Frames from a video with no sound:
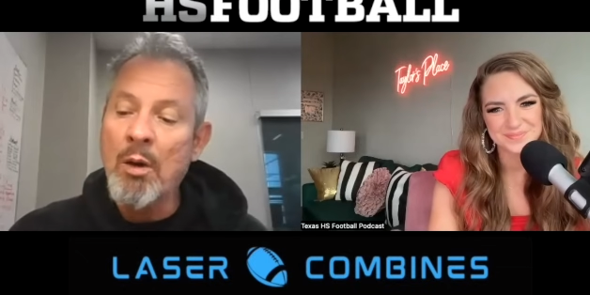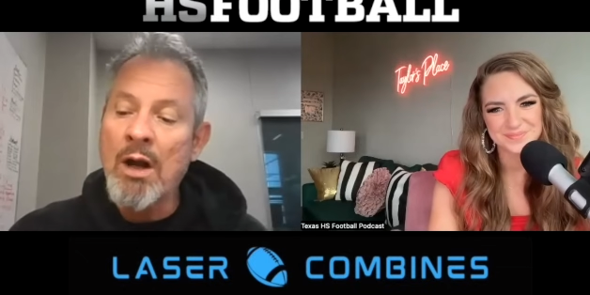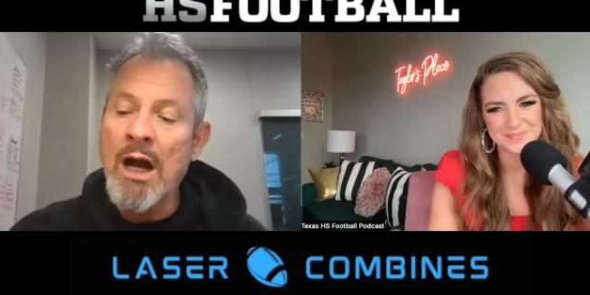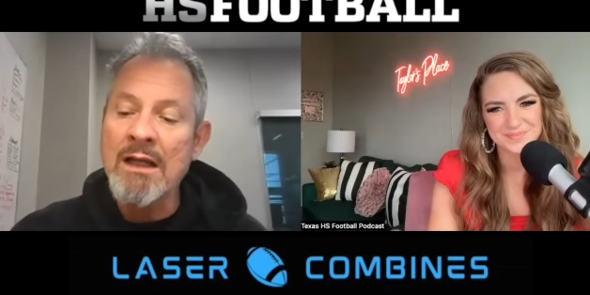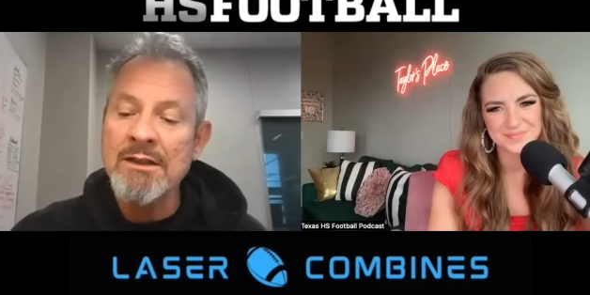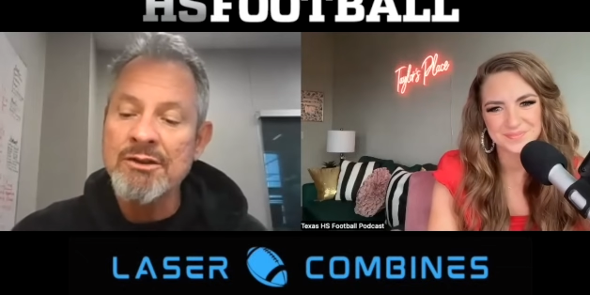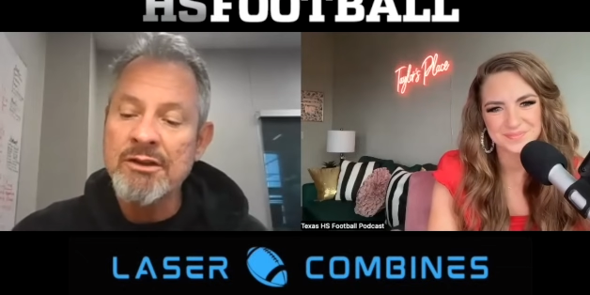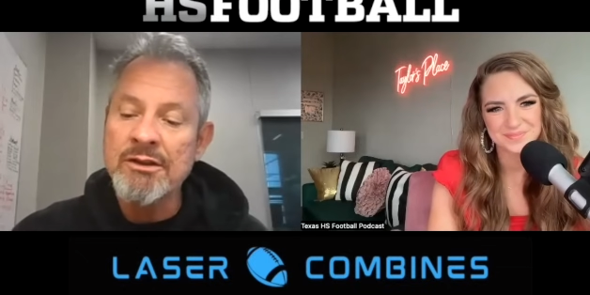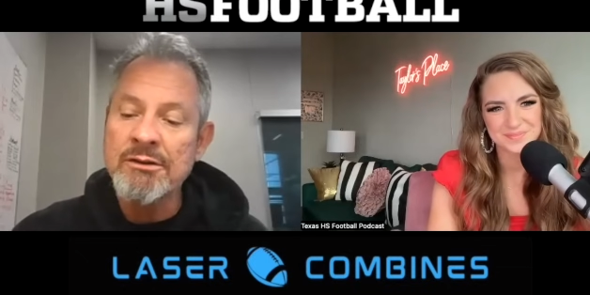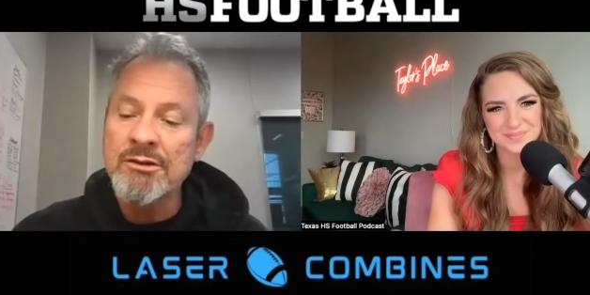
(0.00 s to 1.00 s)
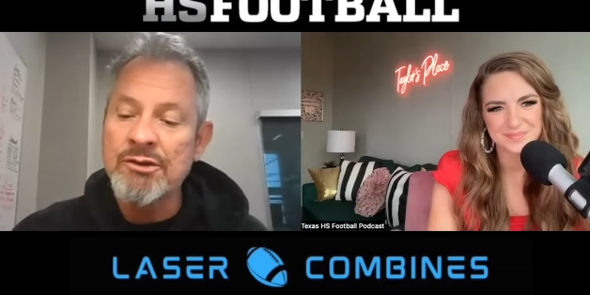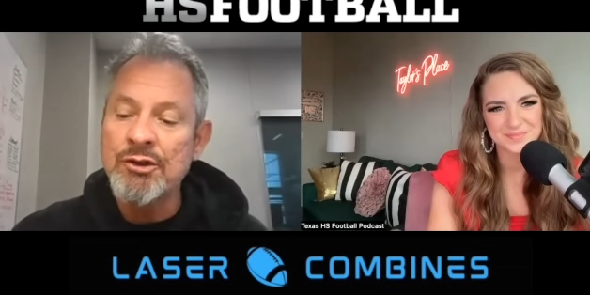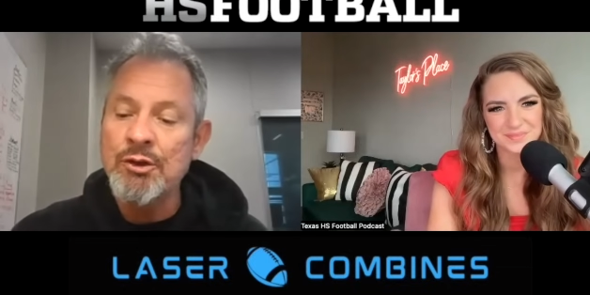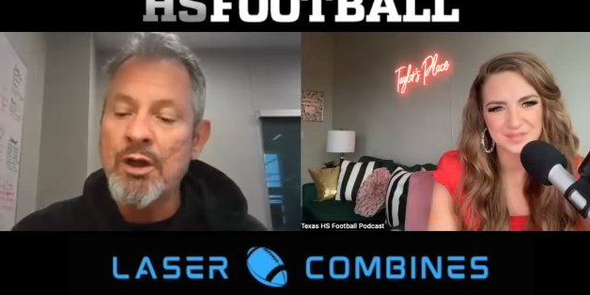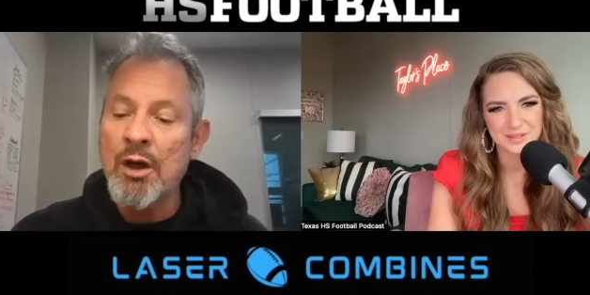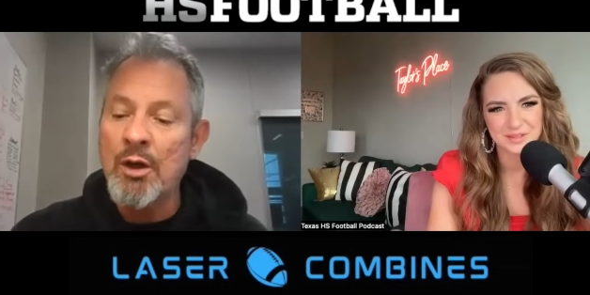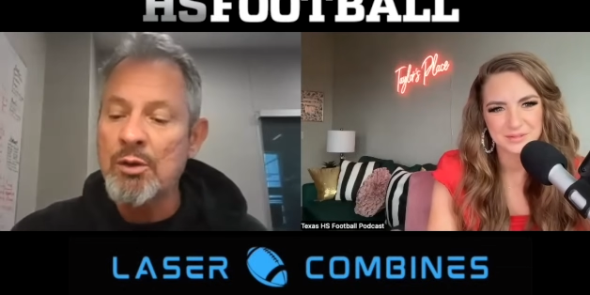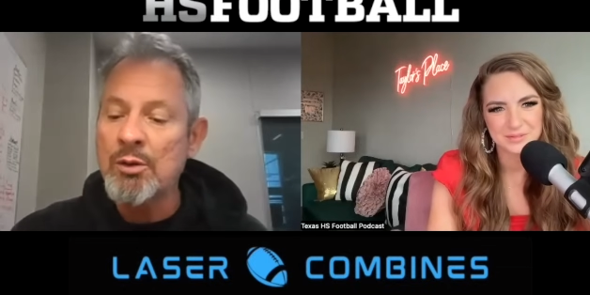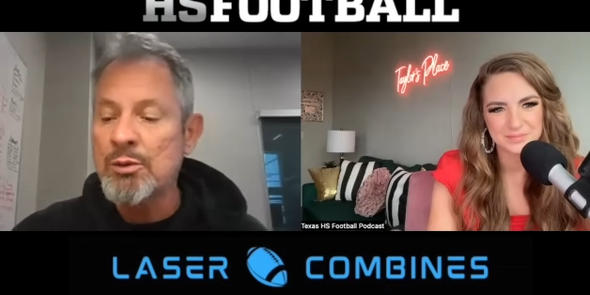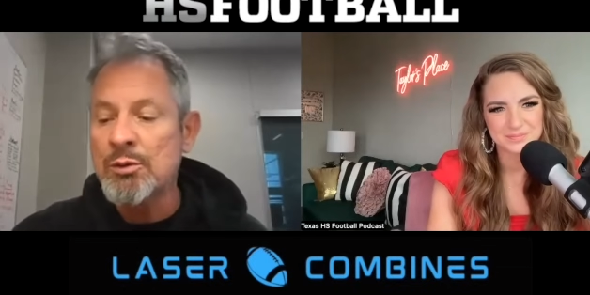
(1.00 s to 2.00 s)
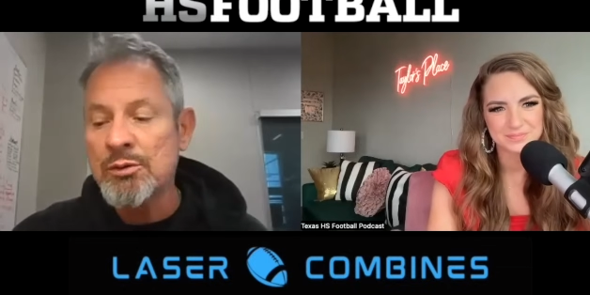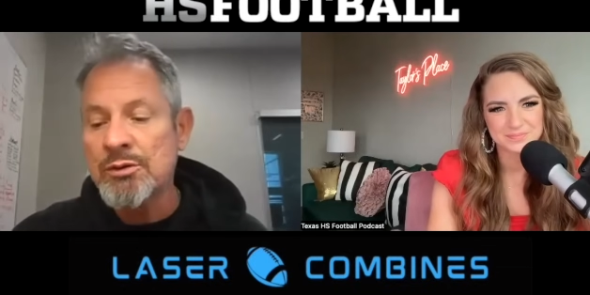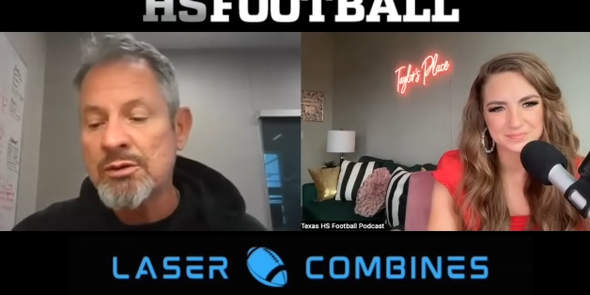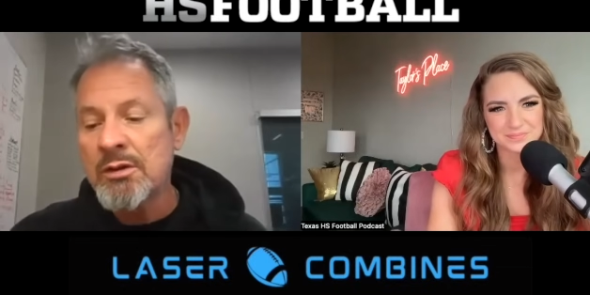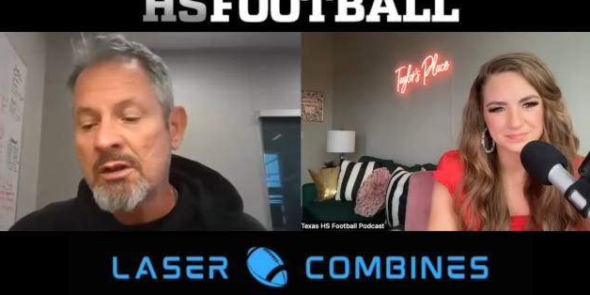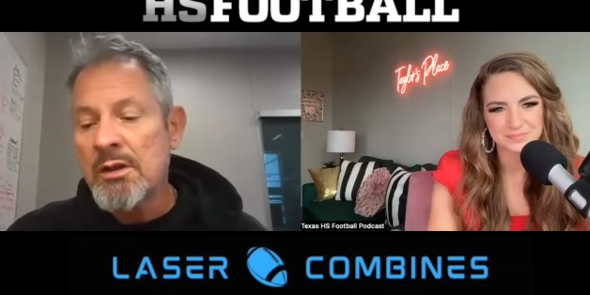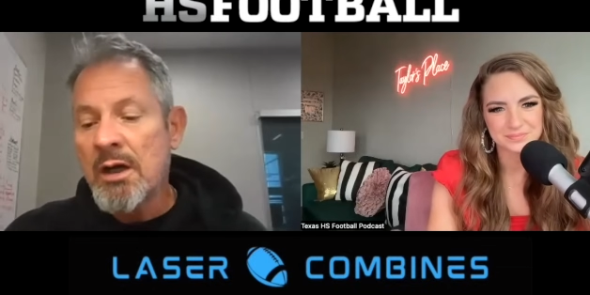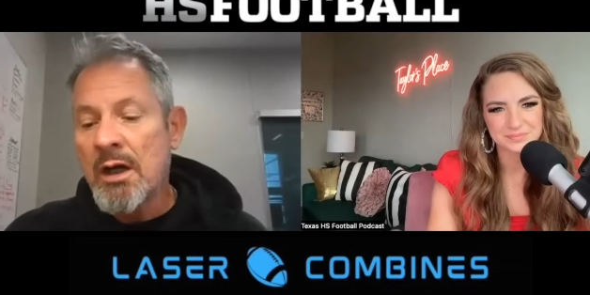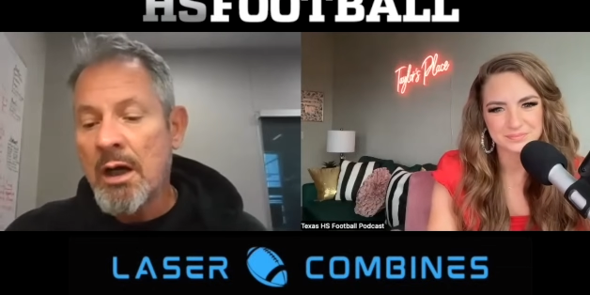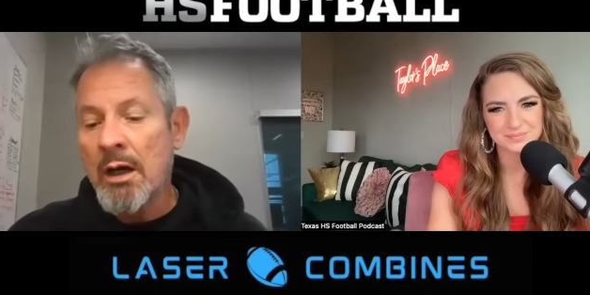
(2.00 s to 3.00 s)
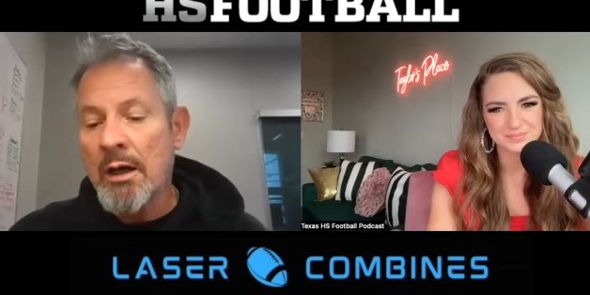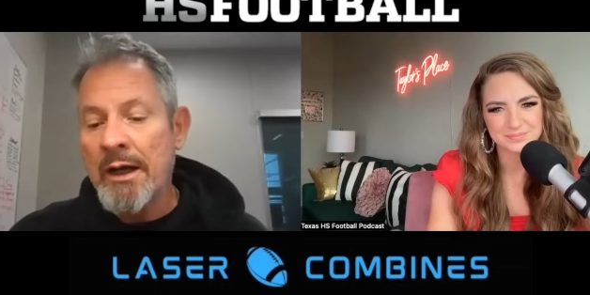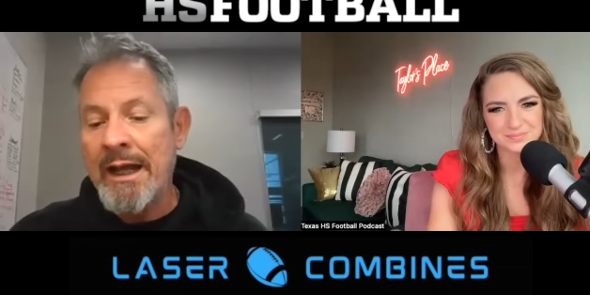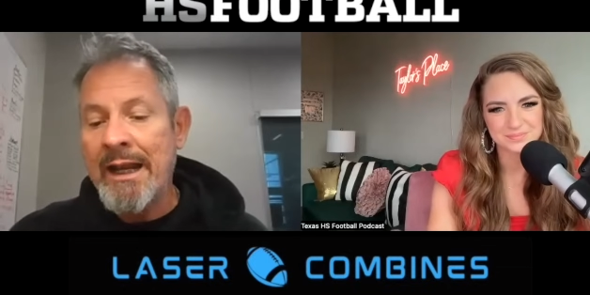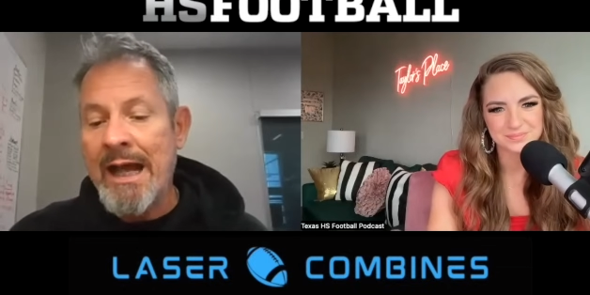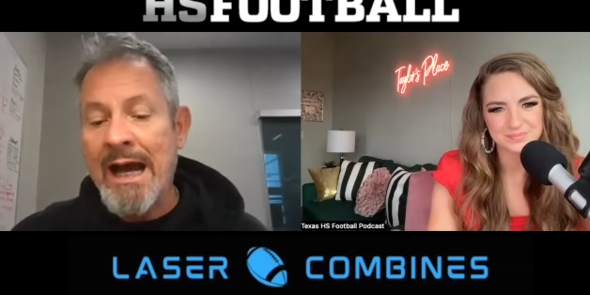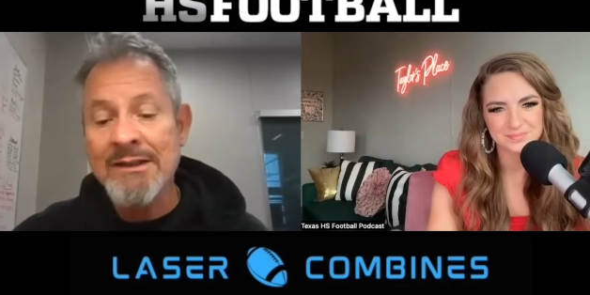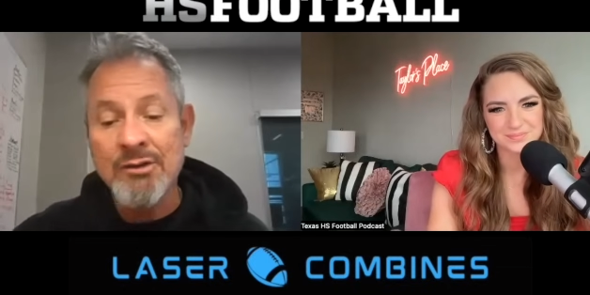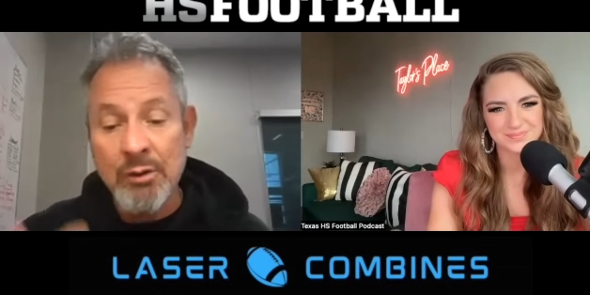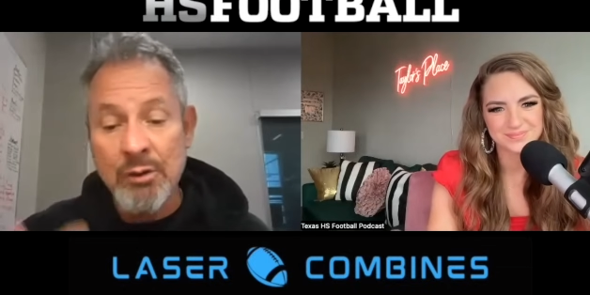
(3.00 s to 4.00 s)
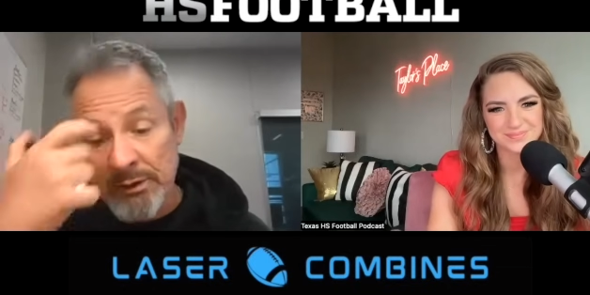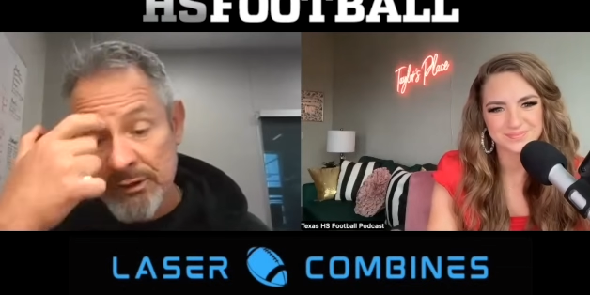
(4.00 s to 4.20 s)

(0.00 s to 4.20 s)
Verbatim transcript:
Speaker 1: colleges, JUCOs, uh, and high school and